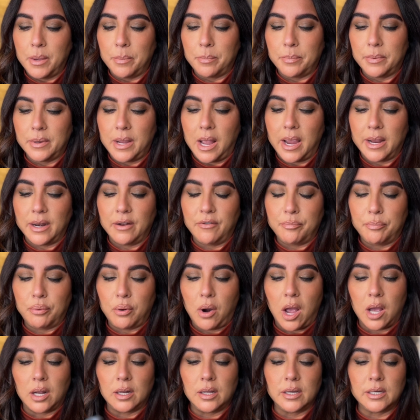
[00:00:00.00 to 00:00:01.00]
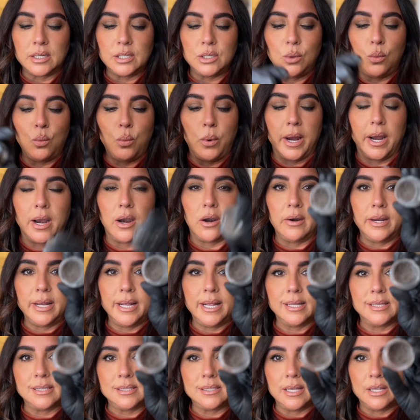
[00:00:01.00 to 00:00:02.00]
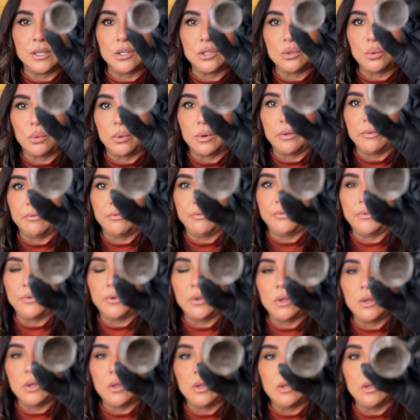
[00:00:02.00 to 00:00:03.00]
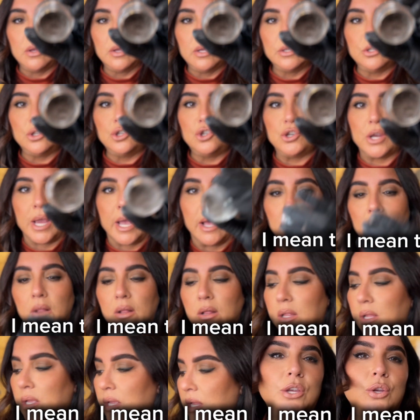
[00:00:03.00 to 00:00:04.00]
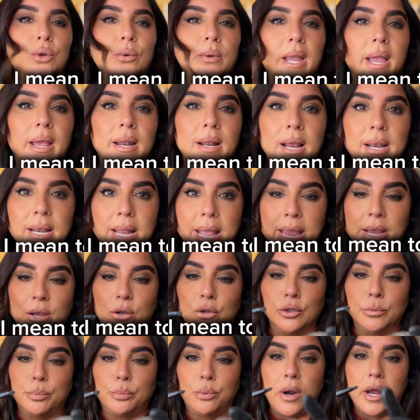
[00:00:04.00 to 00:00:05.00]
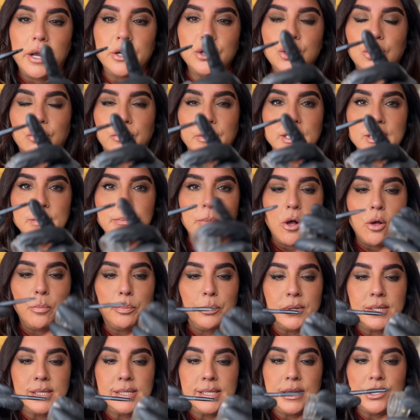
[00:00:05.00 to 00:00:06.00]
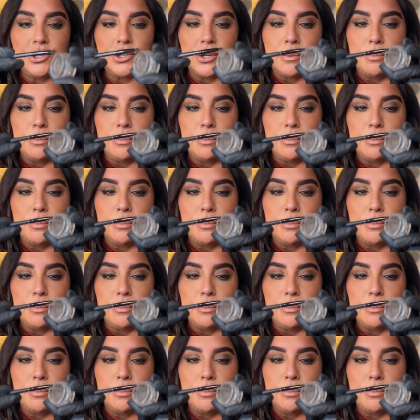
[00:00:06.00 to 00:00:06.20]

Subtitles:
kind of product where it's a sort of gel. You get an angled brush or a small precision